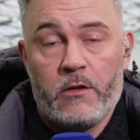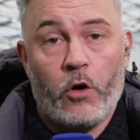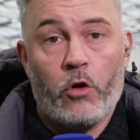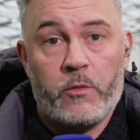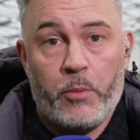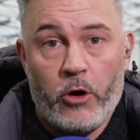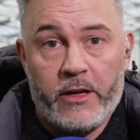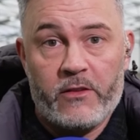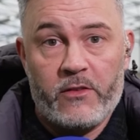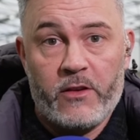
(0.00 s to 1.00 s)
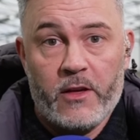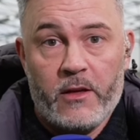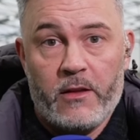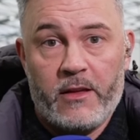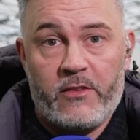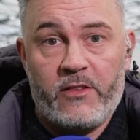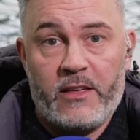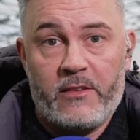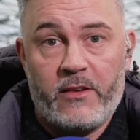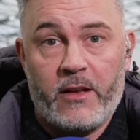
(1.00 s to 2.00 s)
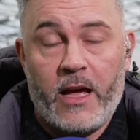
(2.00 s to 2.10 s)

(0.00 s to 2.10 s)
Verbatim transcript: docked points this season.